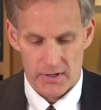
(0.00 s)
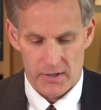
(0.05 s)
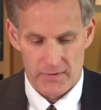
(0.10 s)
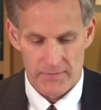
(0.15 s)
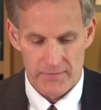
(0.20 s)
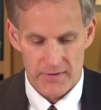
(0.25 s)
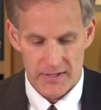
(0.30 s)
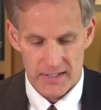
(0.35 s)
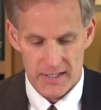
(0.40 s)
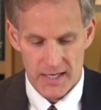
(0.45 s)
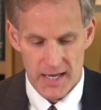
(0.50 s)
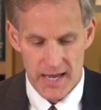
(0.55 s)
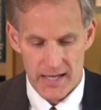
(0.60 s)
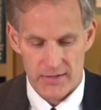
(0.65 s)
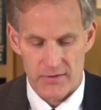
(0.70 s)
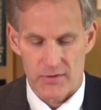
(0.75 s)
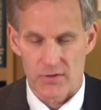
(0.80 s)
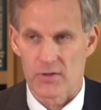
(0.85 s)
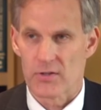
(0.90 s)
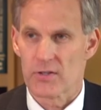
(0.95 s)
convincing
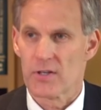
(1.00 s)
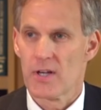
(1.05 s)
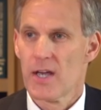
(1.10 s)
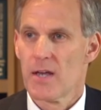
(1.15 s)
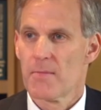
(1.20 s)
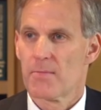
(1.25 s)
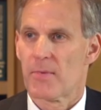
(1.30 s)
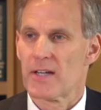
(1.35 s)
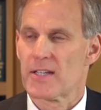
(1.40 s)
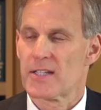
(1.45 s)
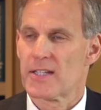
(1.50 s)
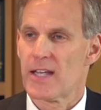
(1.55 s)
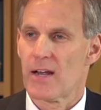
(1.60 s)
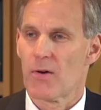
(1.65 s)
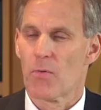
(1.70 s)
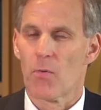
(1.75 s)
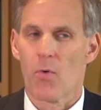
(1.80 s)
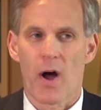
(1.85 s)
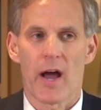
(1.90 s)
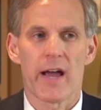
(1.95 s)
answers by
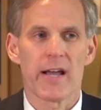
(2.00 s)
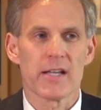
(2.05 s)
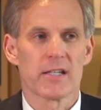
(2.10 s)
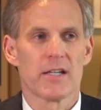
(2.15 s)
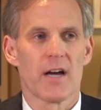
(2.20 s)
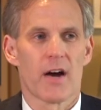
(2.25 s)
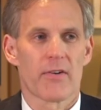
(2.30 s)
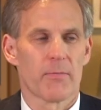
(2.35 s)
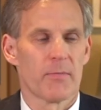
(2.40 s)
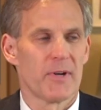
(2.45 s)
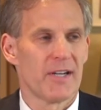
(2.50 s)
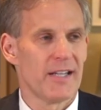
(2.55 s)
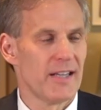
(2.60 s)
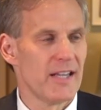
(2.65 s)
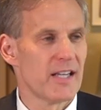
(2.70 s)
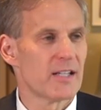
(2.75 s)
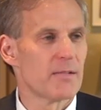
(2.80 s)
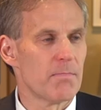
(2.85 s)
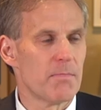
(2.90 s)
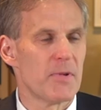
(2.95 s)
saying, why is government
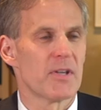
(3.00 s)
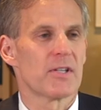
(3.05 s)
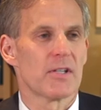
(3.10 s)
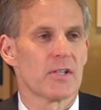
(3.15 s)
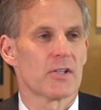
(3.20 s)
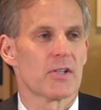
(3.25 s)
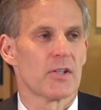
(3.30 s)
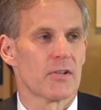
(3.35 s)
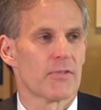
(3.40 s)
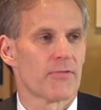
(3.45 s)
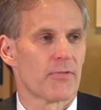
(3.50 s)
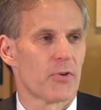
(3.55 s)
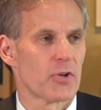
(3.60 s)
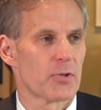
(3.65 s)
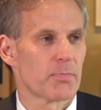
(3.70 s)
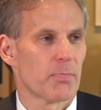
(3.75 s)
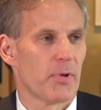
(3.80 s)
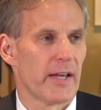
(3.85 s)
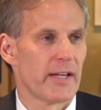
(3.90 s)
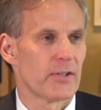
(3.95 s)
in this business in the
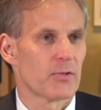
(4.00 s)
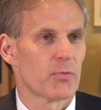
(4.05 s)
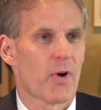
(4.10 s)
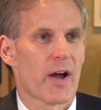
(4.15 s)
first place?